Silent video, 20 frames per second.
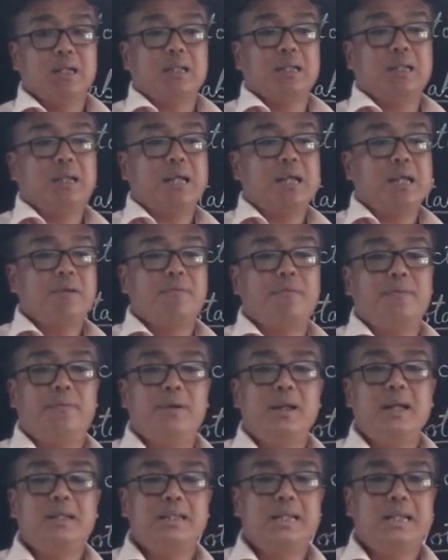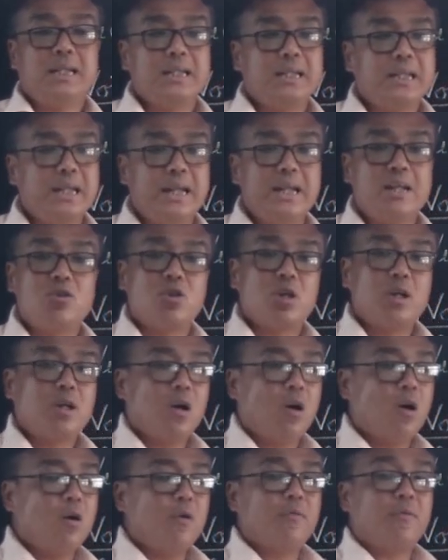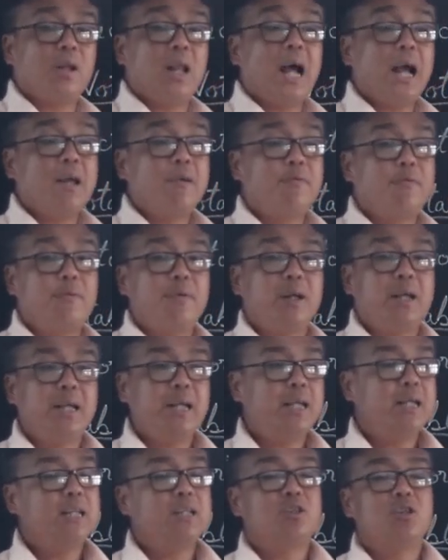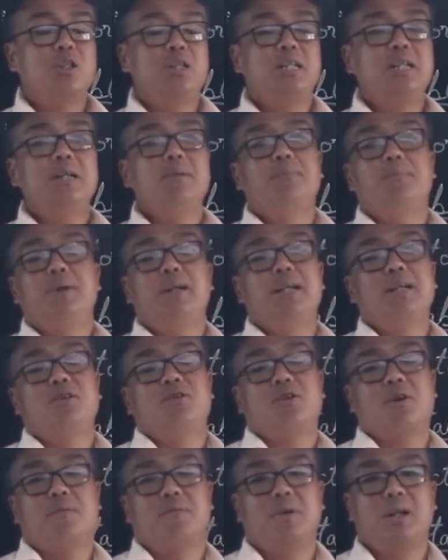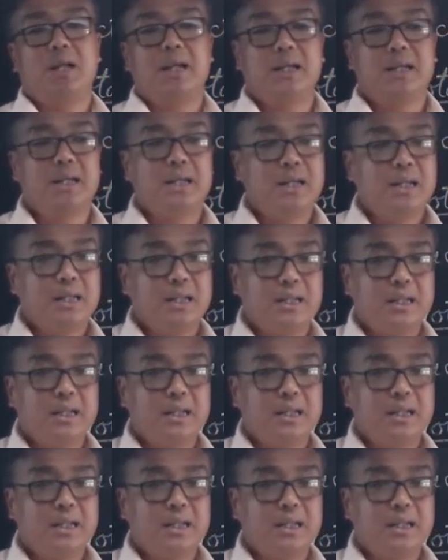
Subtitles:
The fleeting nature of life is deeply troubling